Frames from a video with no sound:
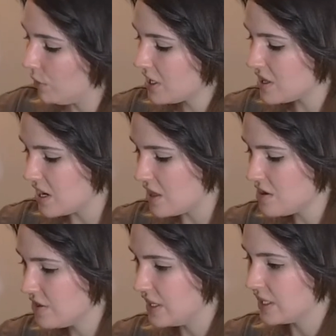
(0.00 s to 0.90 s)
One of the
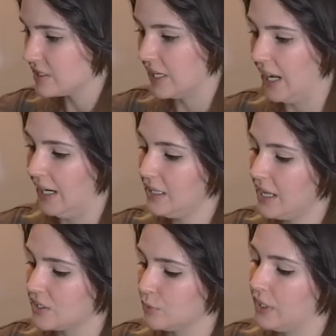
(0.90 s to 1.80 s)
other things that I
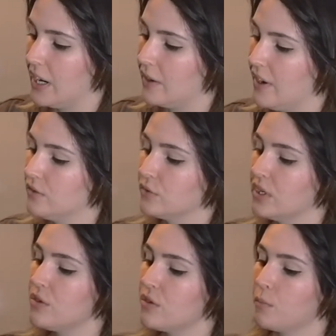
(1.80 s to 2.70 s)
like to play around
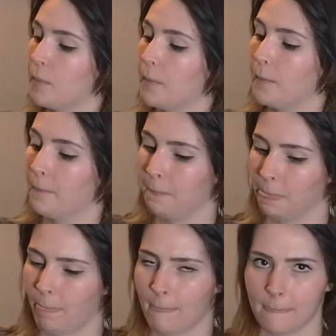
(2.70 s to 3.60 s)
with
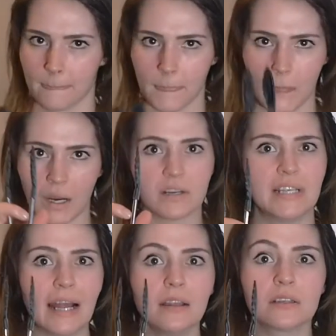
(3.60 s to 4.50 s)
are
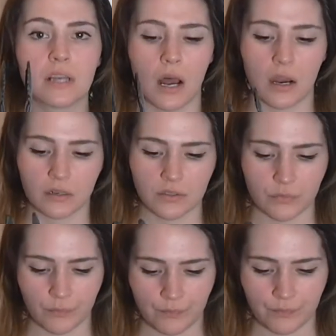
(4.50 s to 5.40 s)
salad
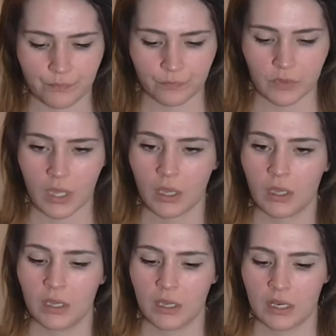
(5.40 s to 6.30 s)
tongs.
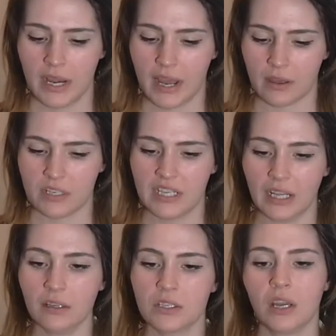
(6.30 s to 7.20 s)
Now, the
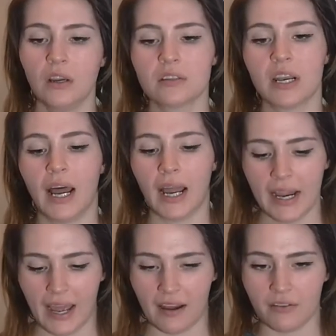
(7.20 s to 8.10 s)
salad tongs that
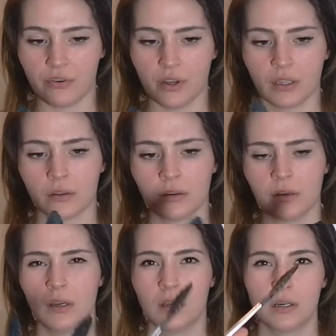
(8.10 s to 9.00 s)
I have
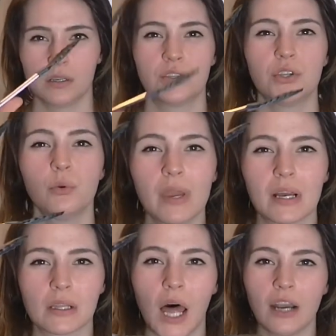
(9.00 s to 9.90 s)
don't
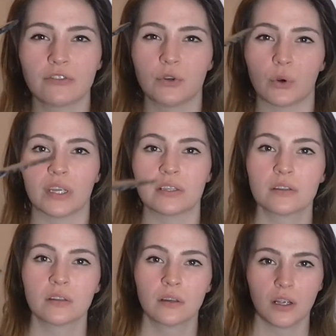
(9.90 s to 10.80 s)
make a lot of
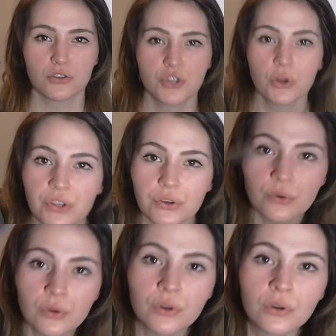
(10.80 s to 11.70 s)
noise. I'll show you.